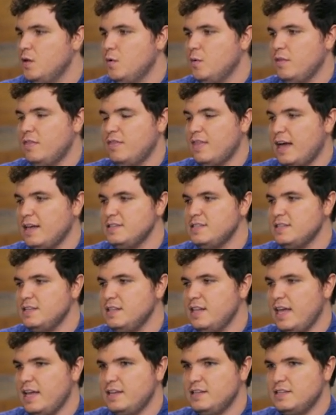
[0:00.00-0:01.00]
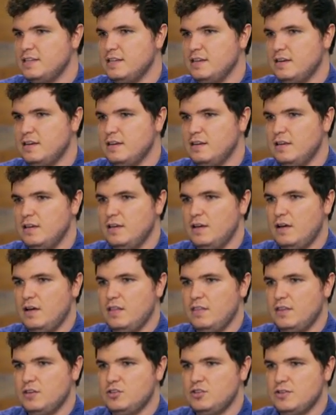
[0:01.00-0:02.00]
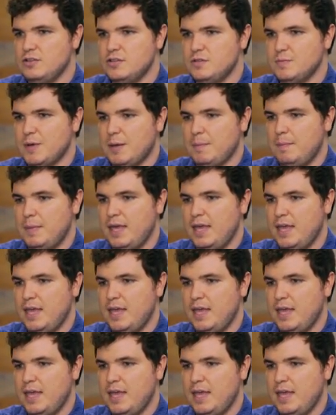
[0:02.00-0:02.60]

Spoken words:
With that selected, I'll then choose my